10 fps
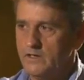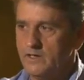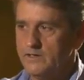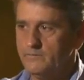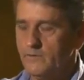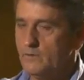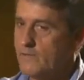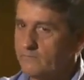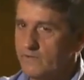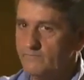And even though
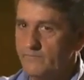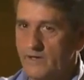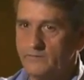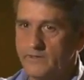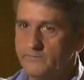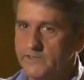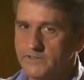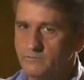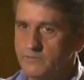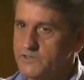my grandfather never
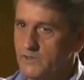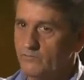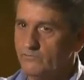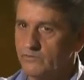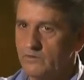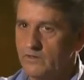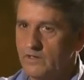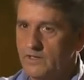did switch over,